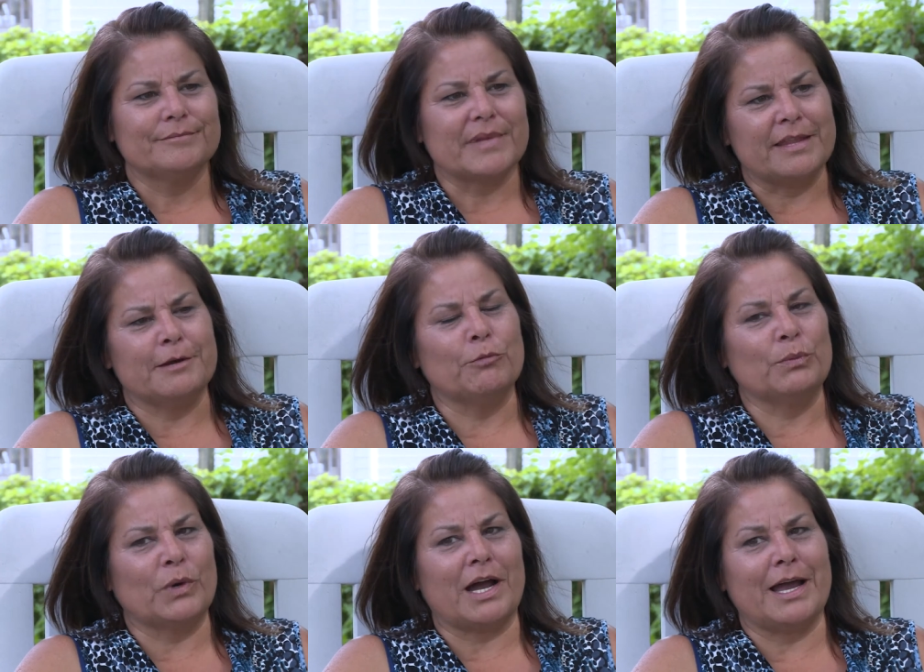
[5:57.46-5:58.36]
And then
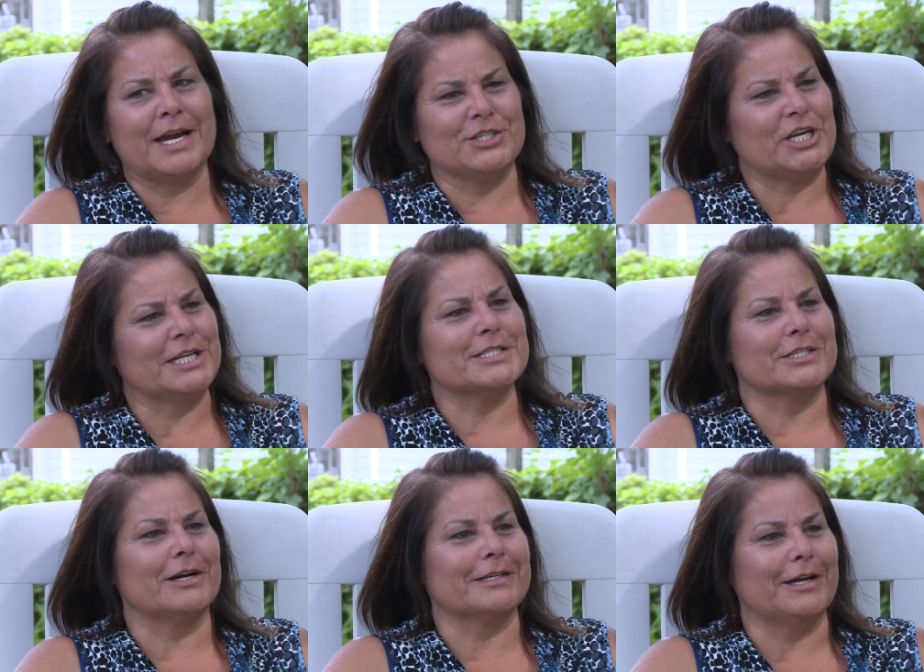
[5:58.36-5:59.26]
when I had a chance to
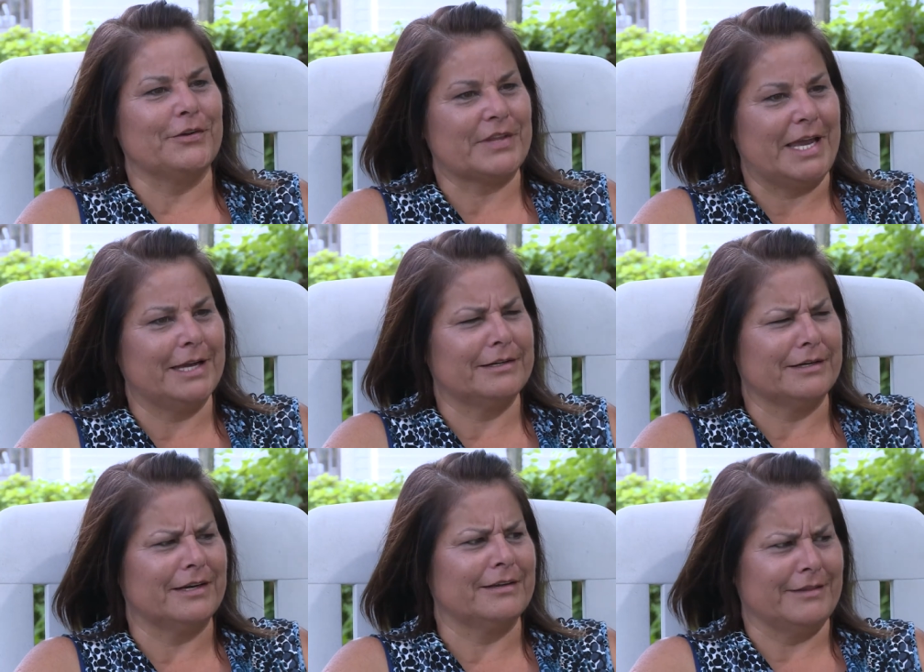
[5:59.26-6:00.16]
talk to Health
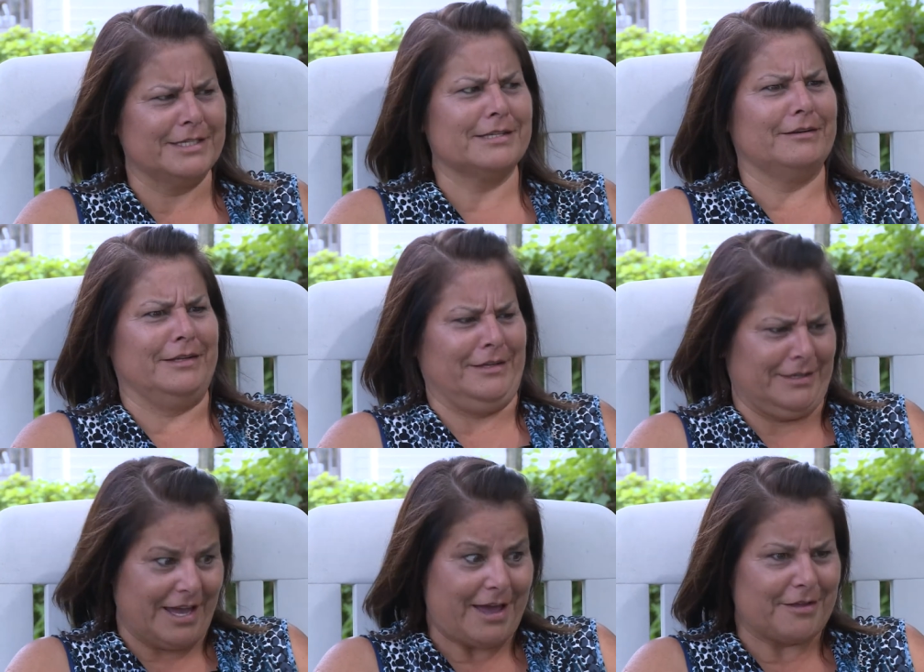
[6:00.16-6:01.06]
Canada, and they said,
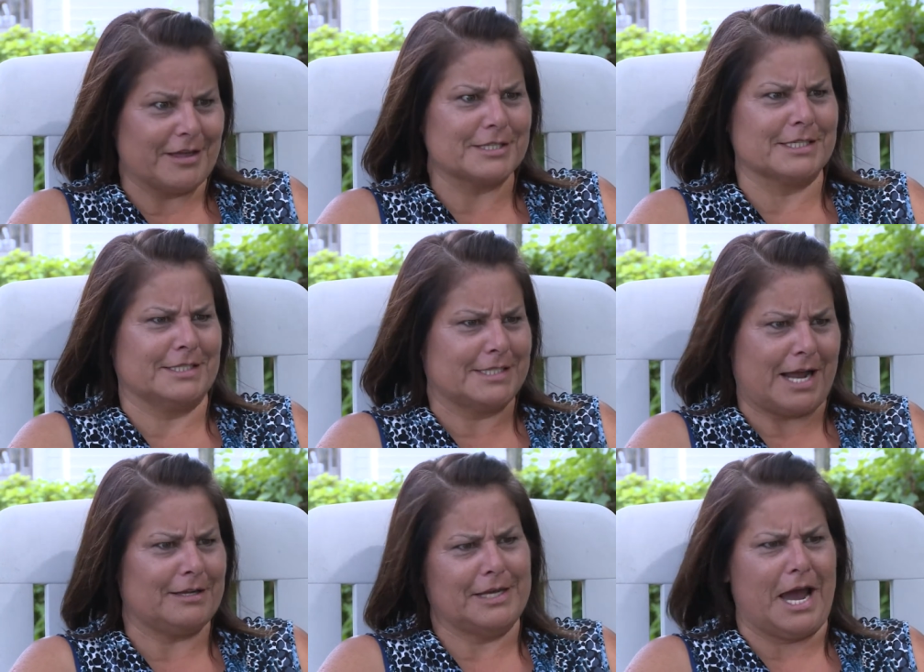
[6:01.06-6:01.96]
yeah, that's
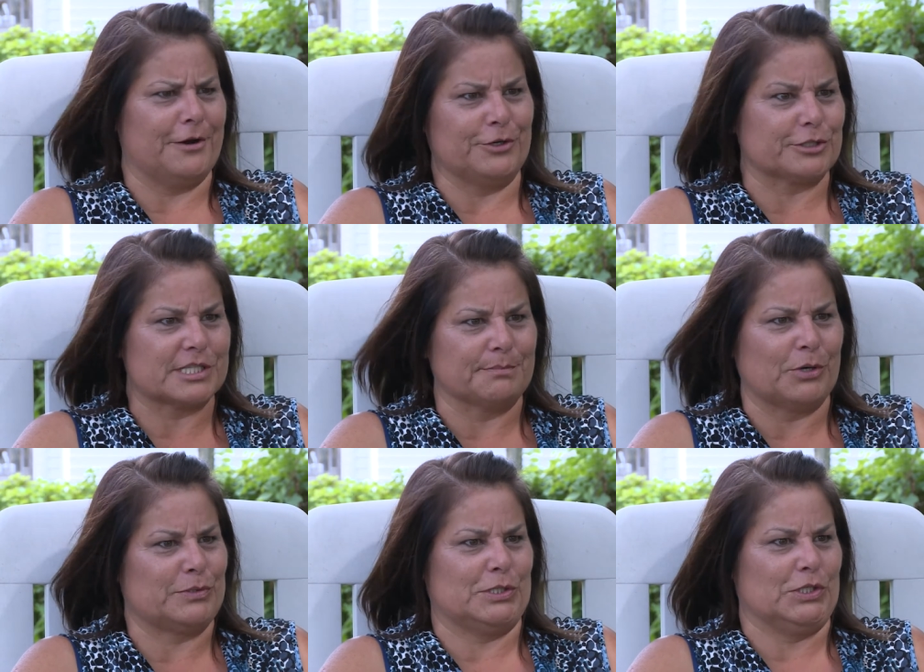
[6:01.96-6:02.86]
exactly how you're supposed to